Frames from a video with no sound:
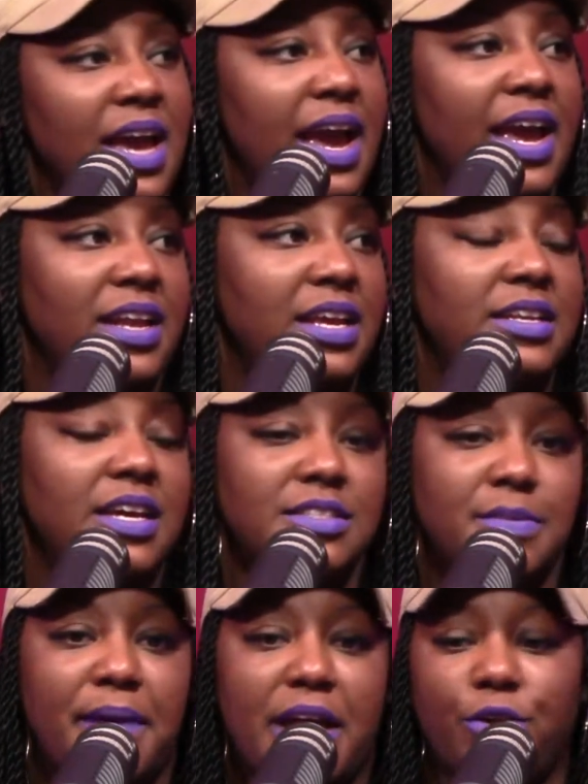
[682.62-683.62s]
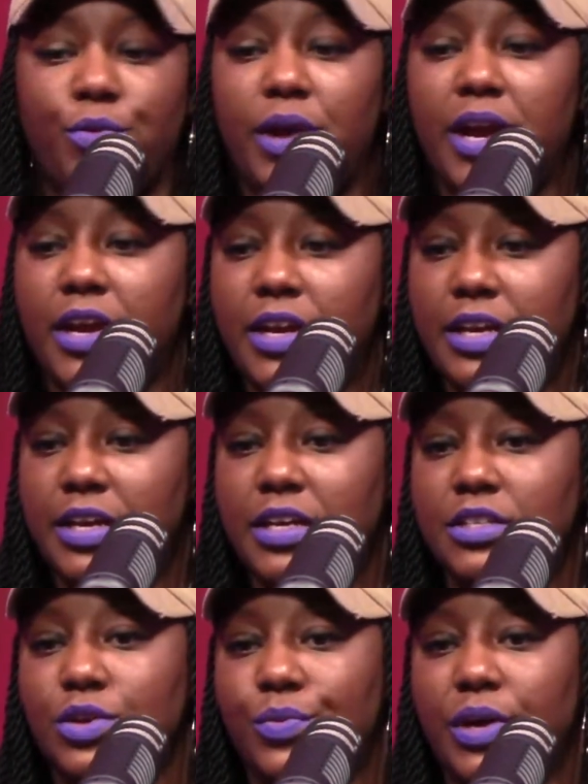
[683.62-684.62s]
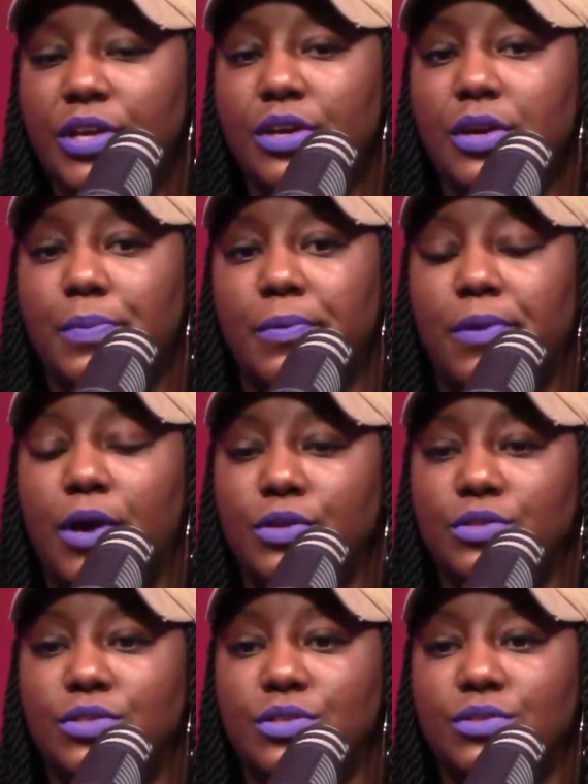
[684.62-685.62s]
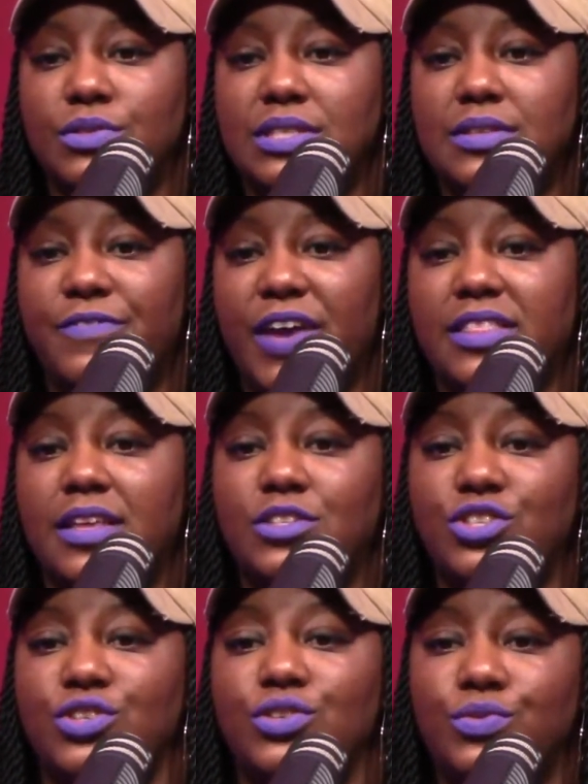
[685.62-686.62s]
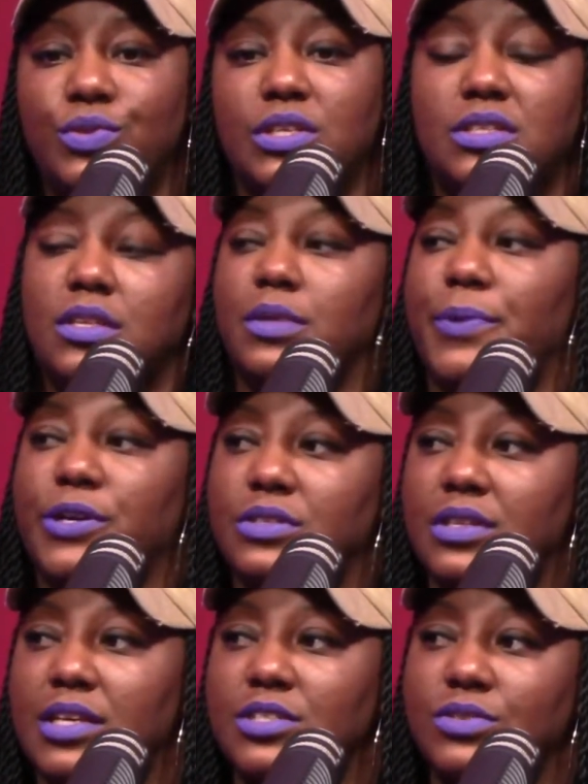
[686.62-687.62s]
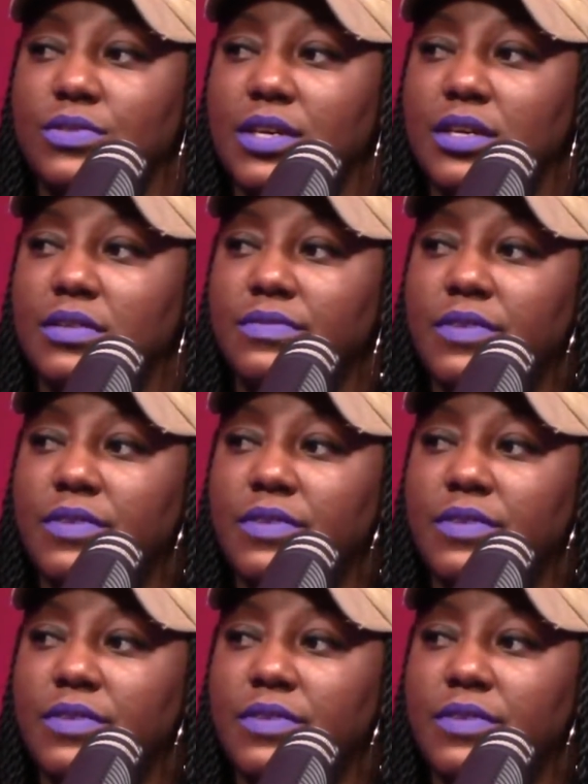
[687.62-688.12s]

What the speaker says: And it doesn't matter where it is or where you get proposed to. It's the fact that you're doing it to the person that you love.